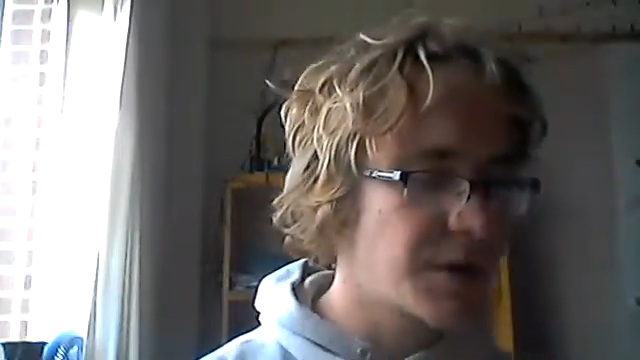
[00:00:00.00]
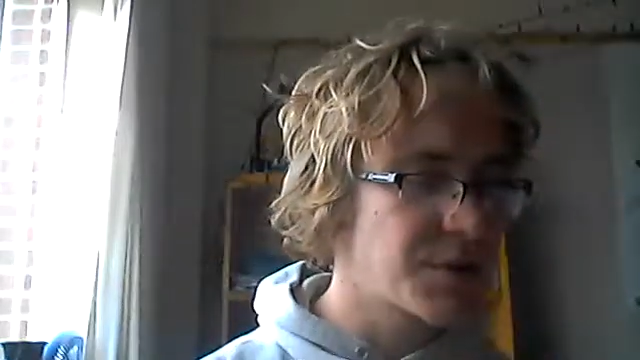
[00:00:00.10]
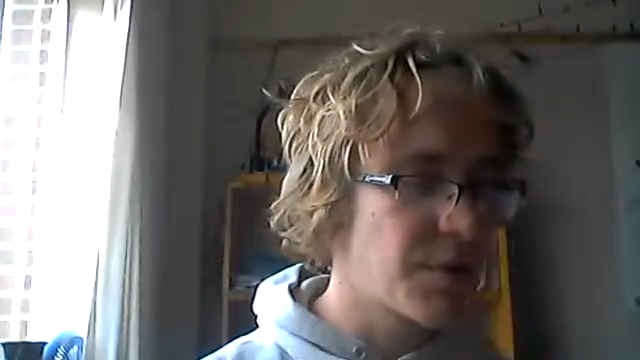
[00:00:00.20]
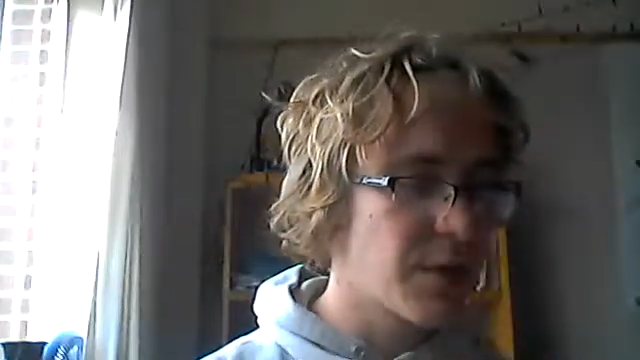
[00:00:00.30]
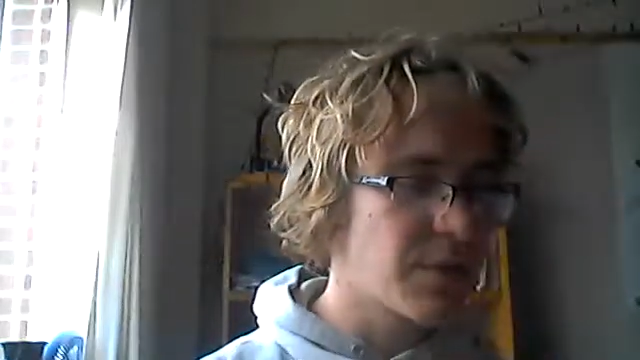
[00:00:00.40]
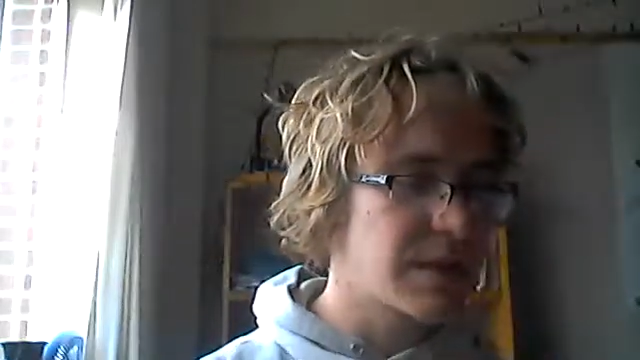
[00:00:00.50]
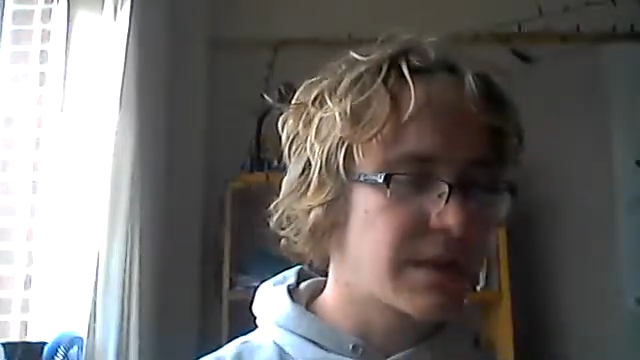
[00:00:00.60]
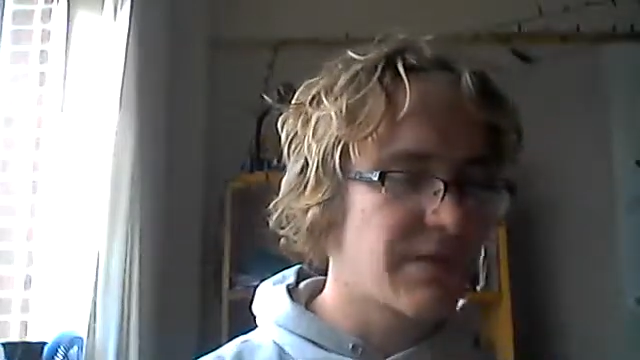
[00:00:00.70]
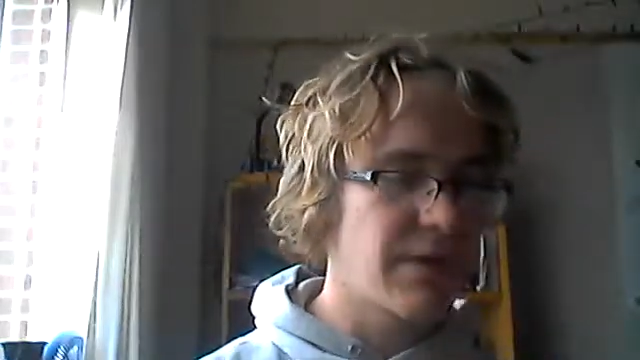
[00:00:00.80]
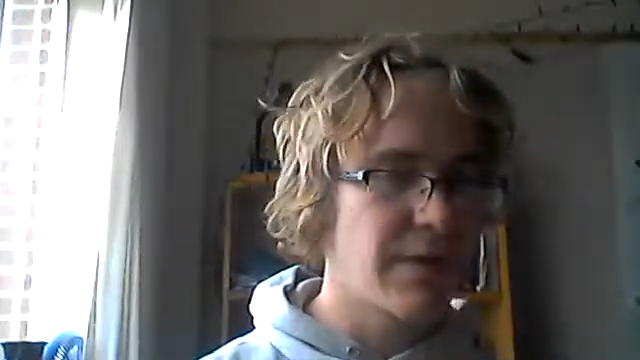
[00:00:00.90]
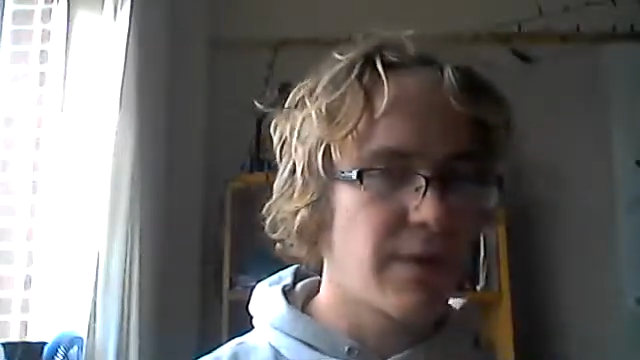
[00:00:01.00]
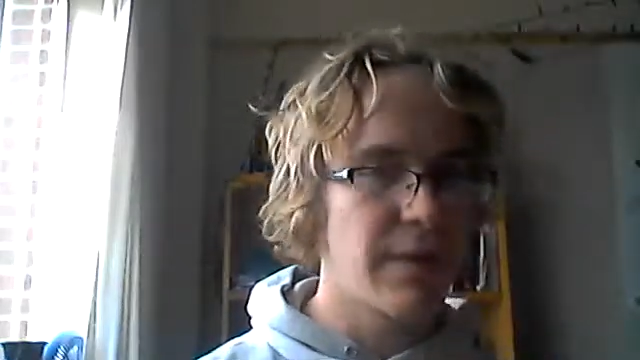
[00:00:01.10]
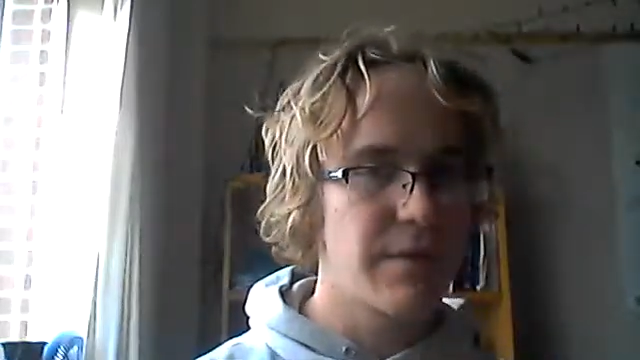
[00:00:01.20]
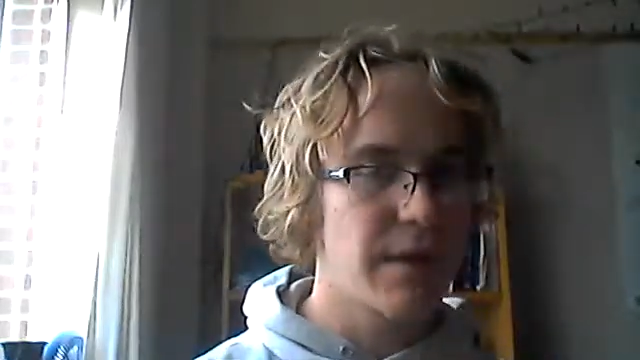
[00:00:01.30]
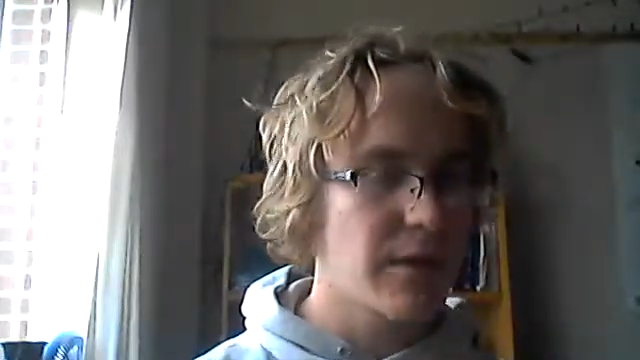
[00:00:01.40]
and
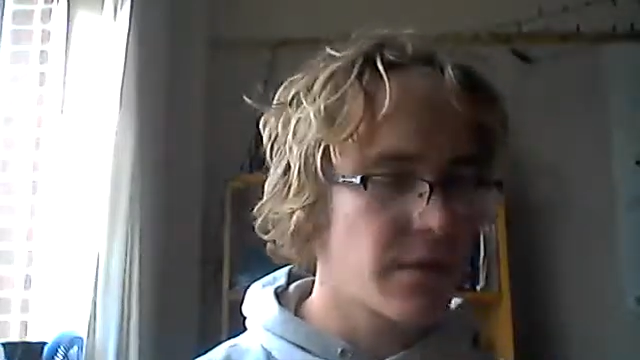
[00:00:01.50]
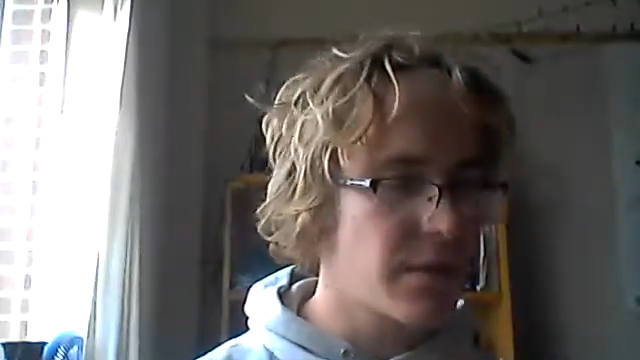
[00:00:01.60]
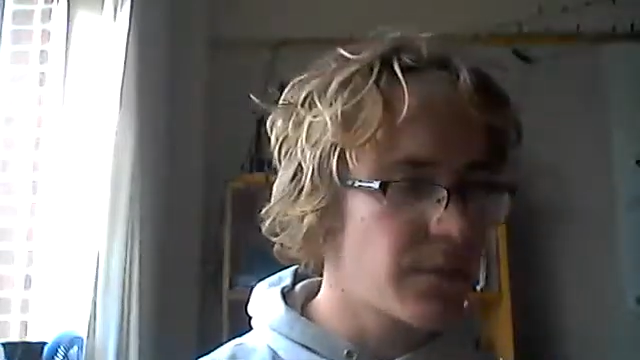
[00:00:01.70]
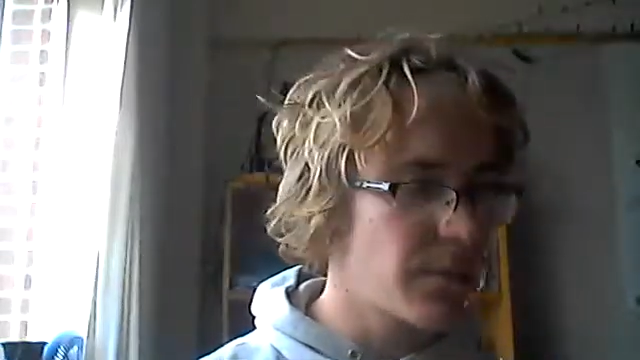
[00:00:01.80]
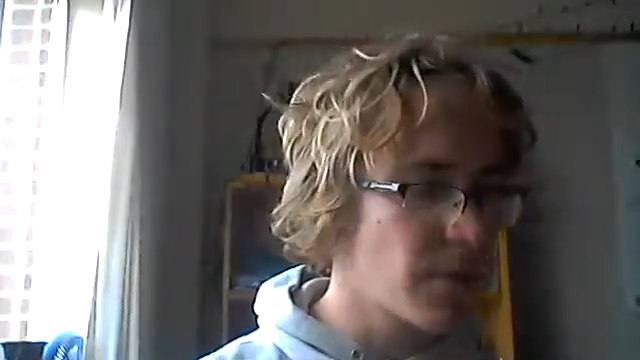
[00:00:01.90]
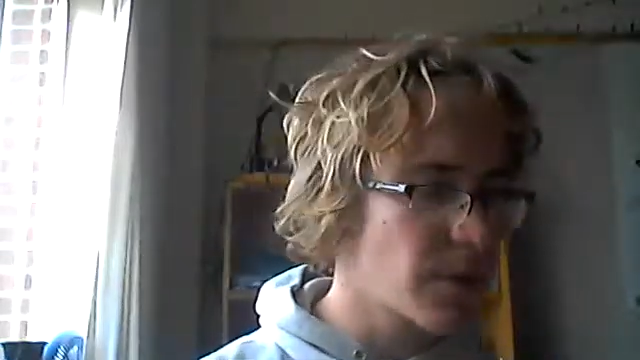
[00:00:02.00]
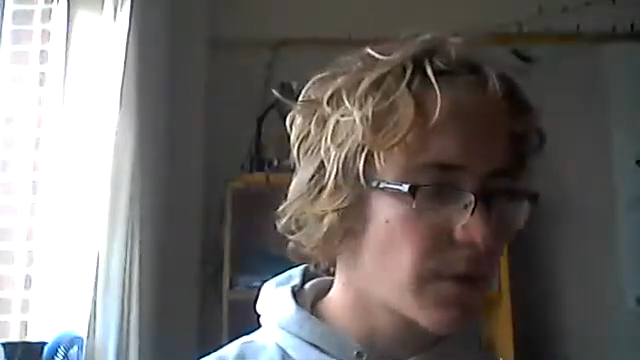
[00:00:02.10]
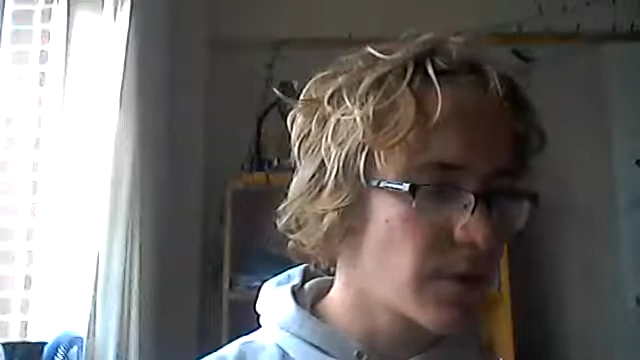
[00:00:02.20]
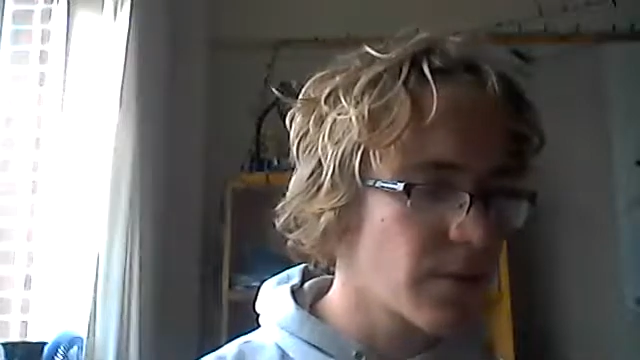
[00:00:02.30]
2175 that include horror